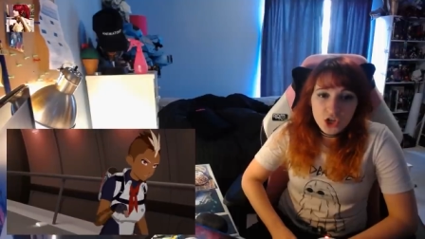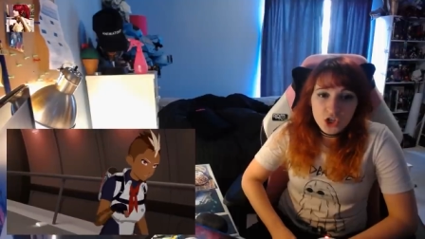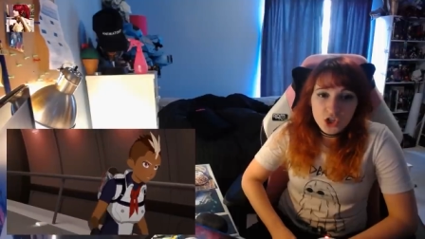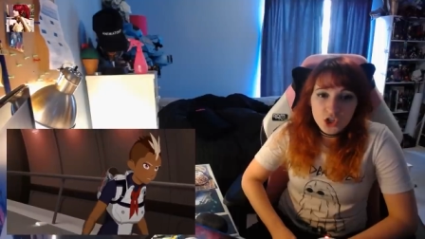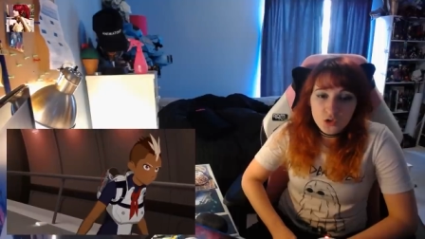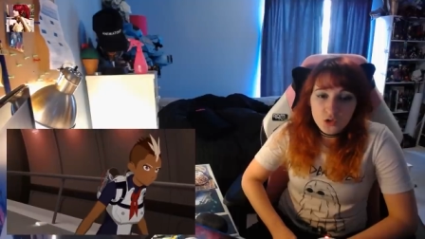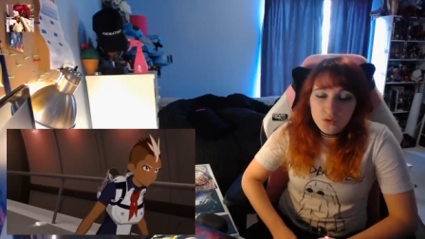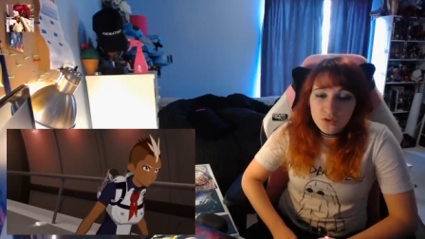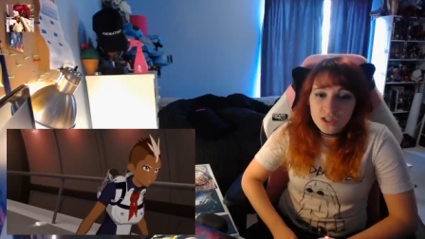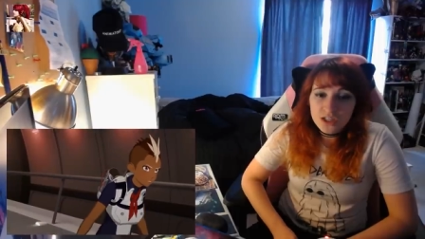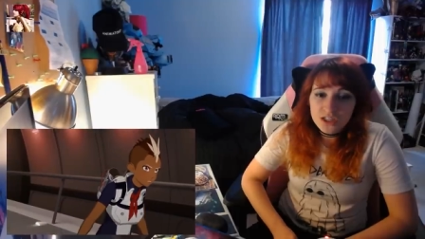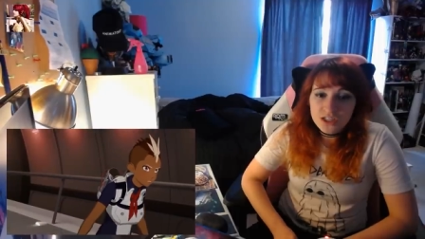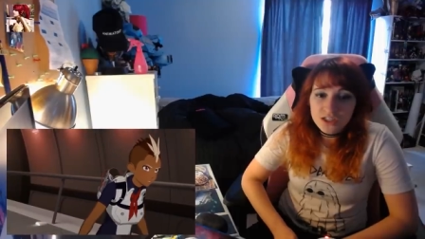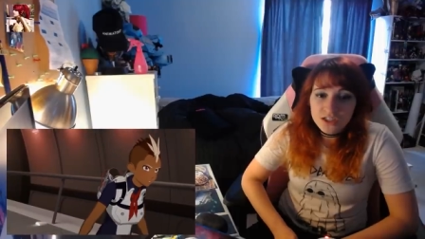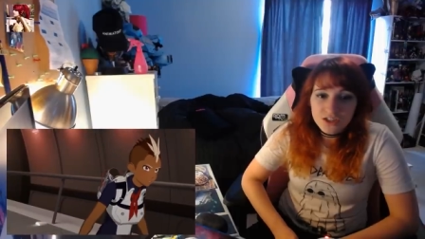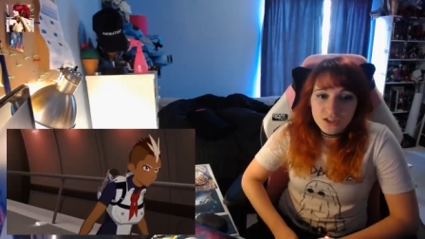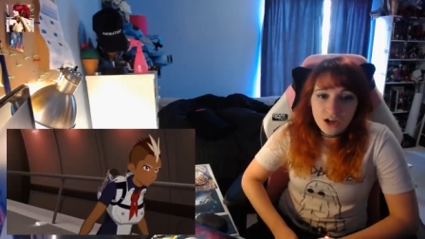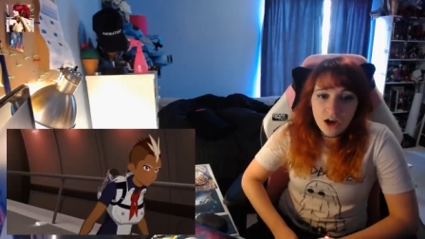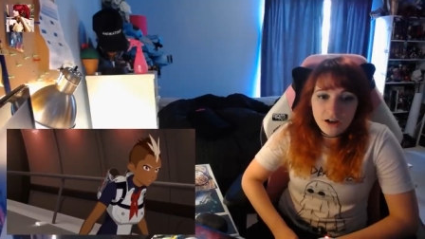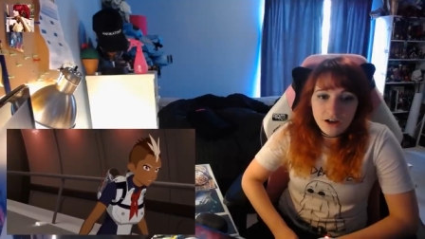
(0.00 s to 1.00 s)
you can
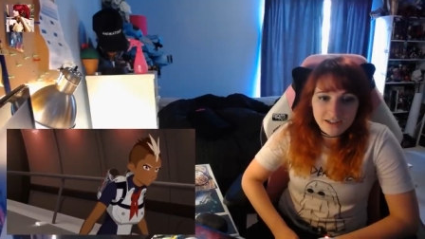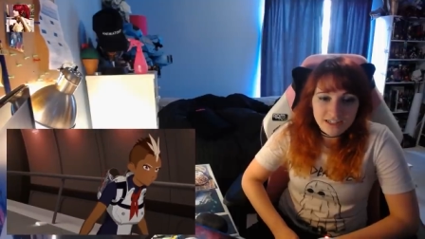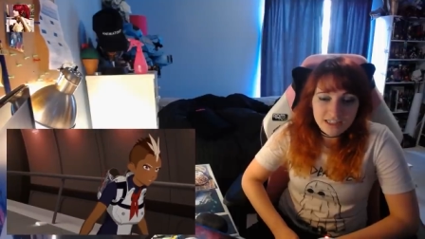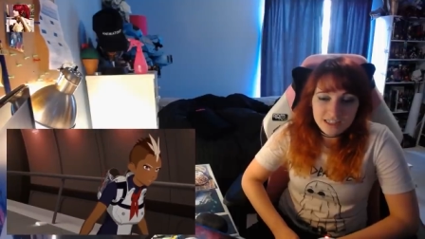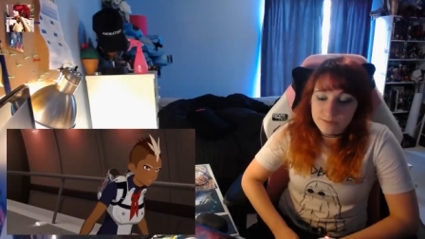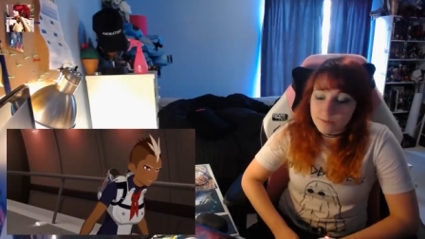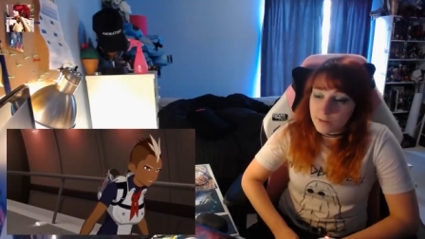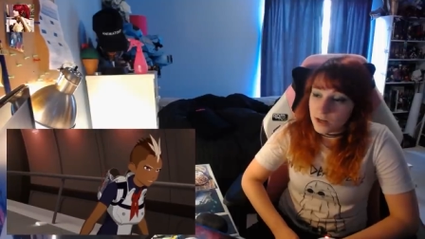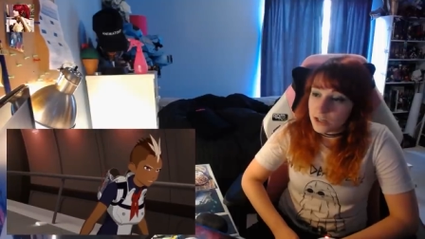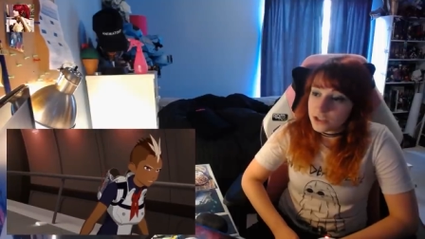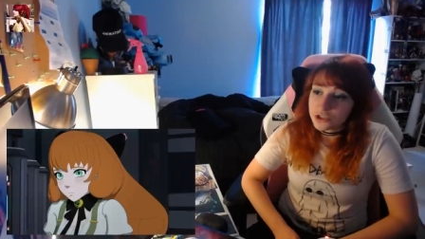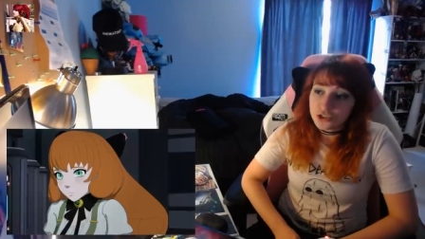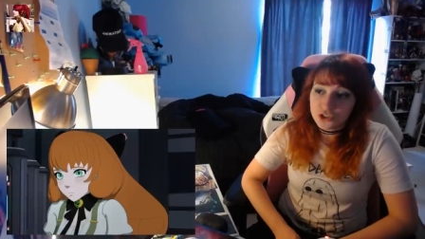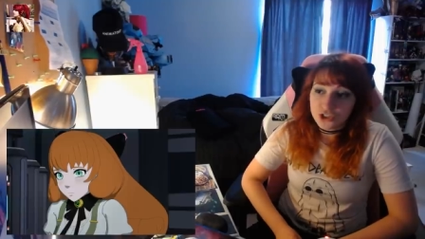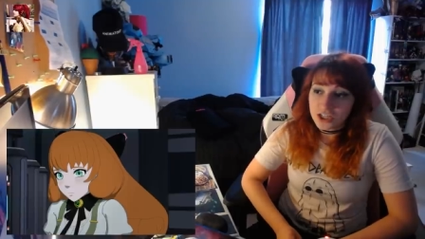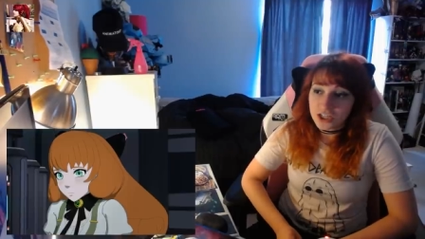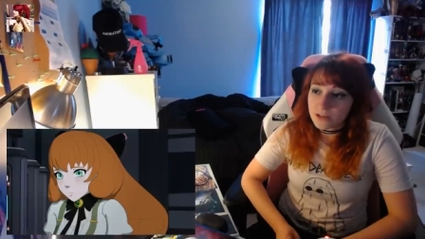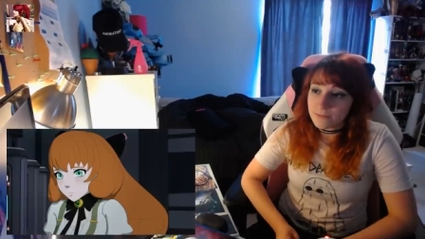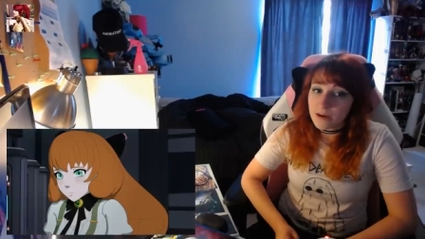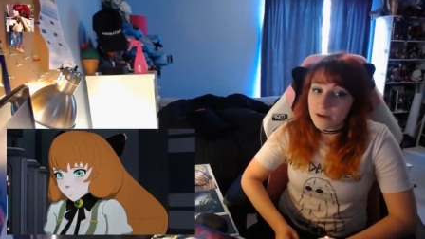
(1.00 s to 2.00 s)
talk as much
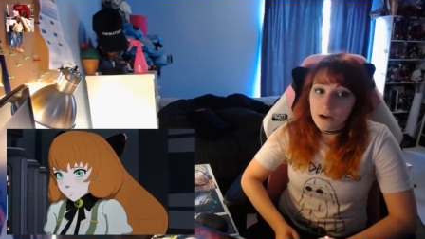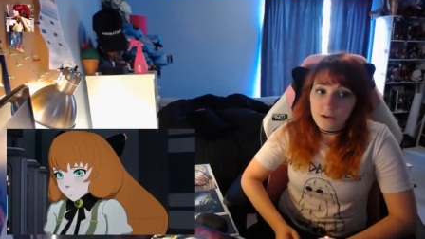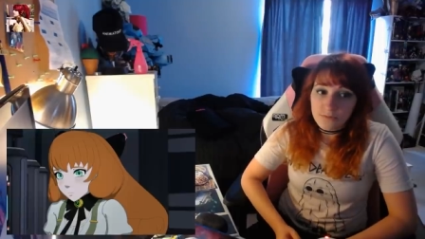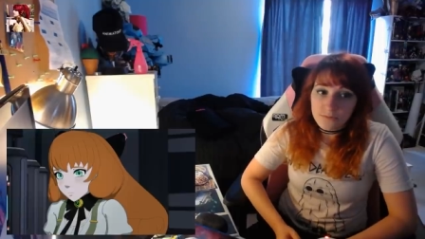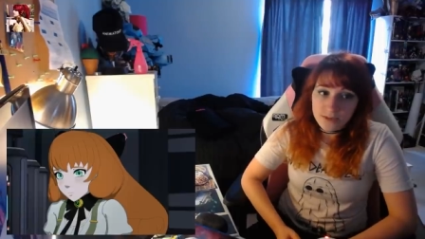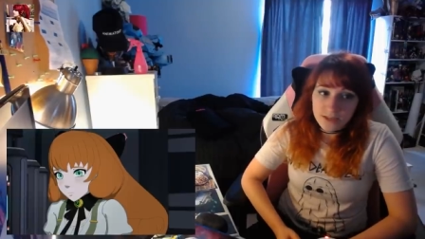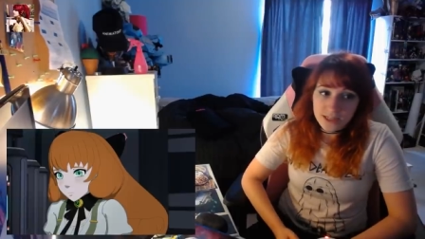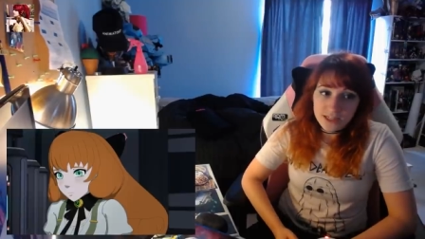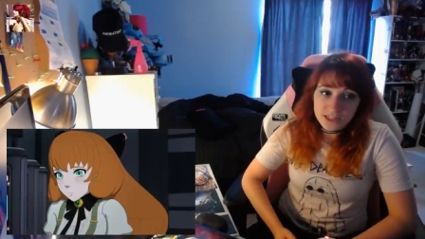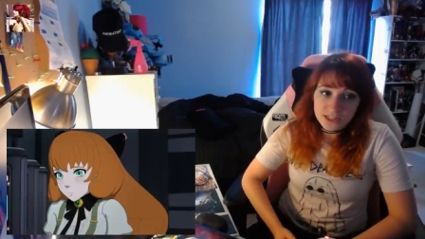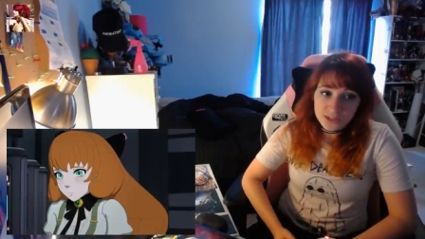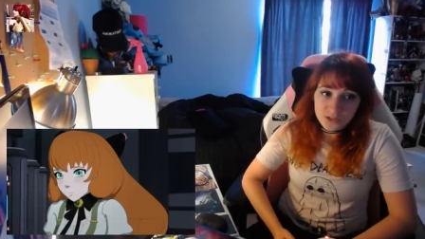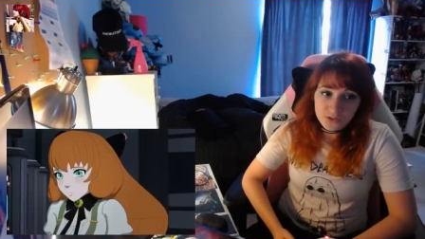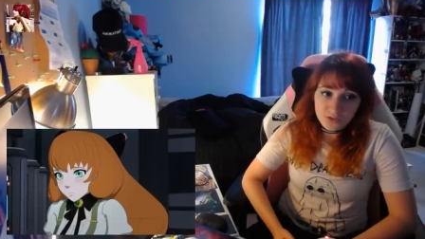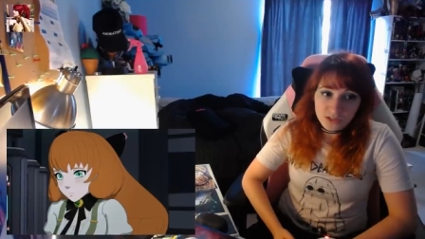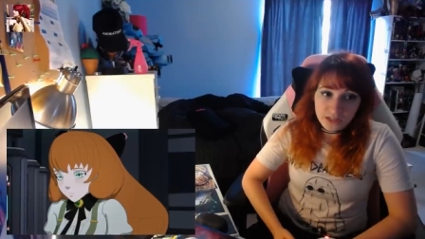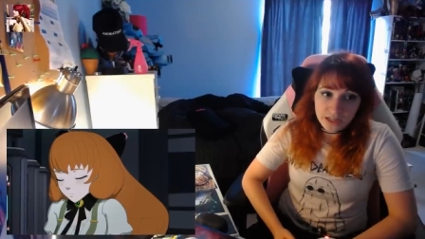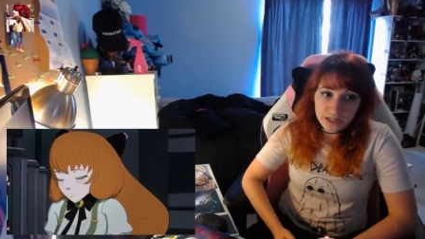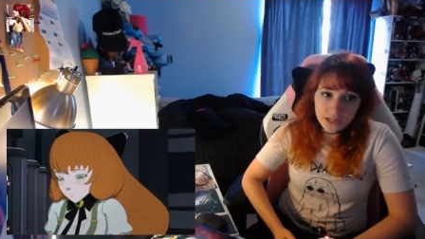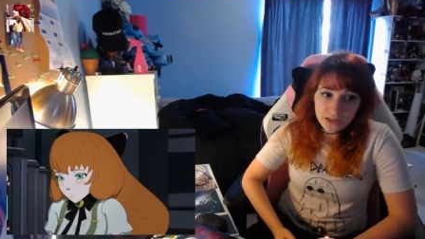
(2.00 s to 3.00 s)
shit about me as you
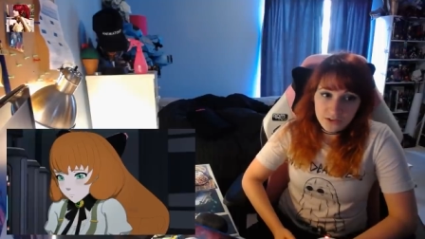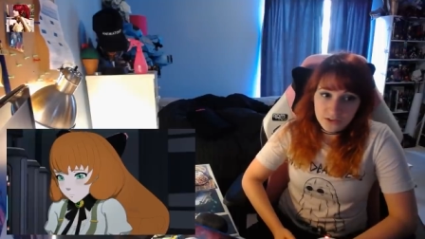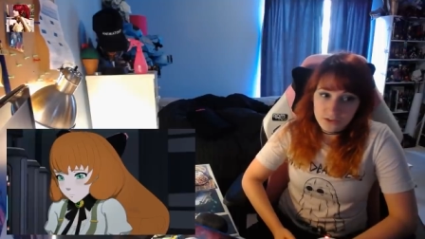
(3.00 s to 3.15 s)
like.